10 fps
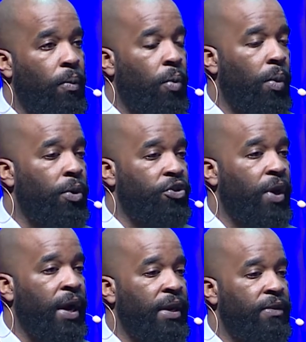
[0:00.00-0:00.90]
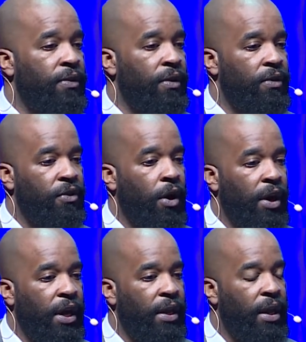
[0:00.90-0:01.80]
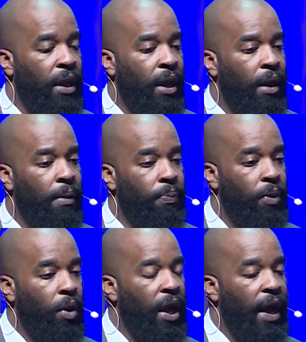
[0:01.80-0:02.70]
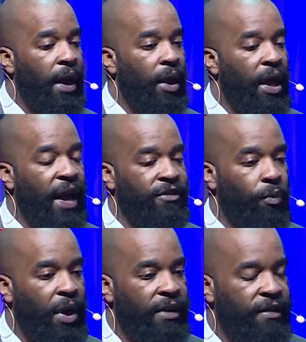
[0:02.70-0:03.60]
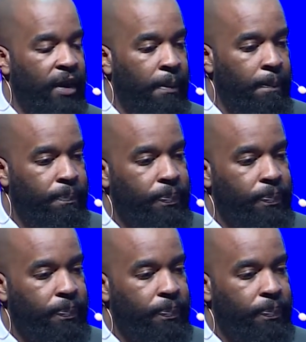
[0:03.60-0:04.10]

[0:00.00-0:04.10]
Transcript: what we're trying to target as a red team.